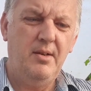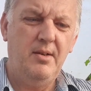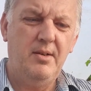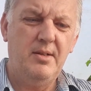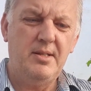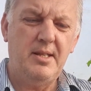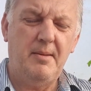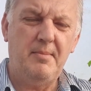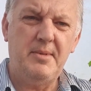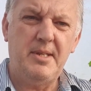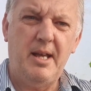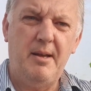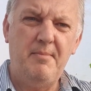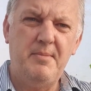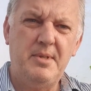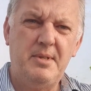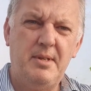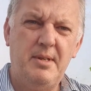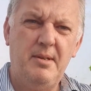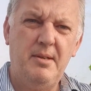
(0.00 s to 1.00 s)

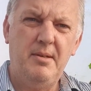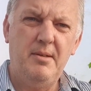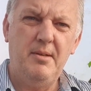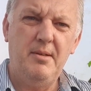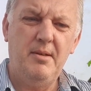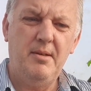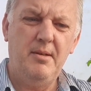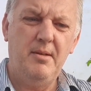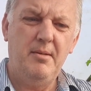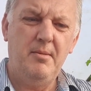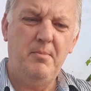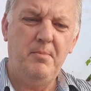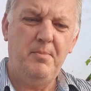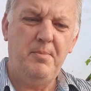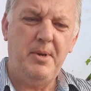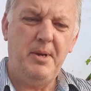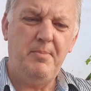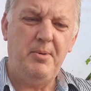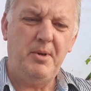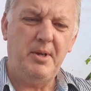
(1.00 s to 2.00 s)
Sometimes
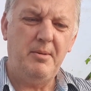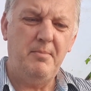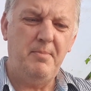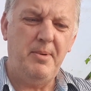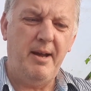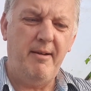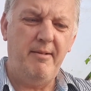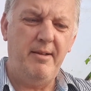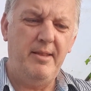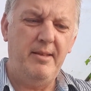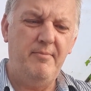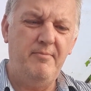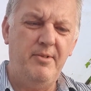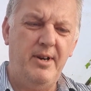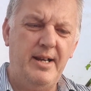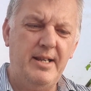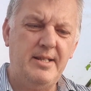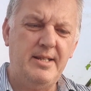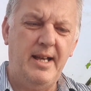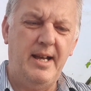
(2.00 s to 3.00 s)
people can bury them
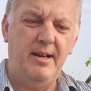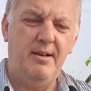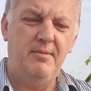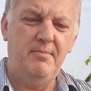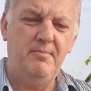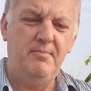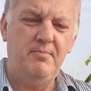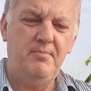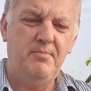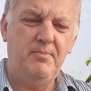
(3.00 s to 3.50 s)
right down.